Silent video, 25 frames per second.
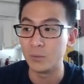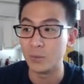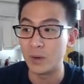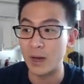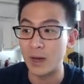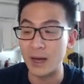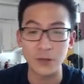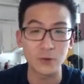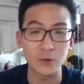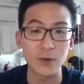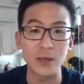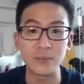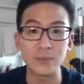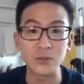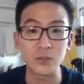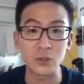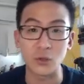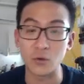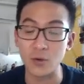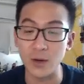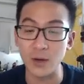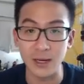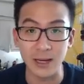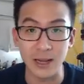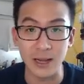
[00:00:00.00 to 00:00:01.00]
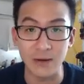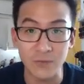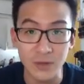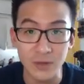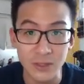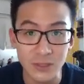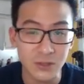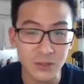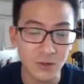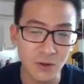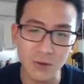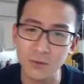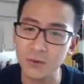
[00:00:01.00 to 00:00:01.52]
you able to create
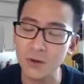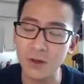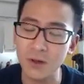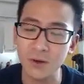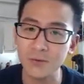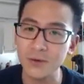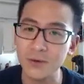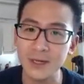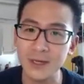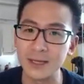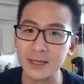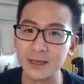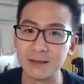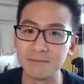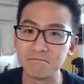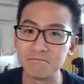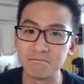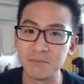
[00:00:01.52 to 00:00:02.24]
leverage? No, not really,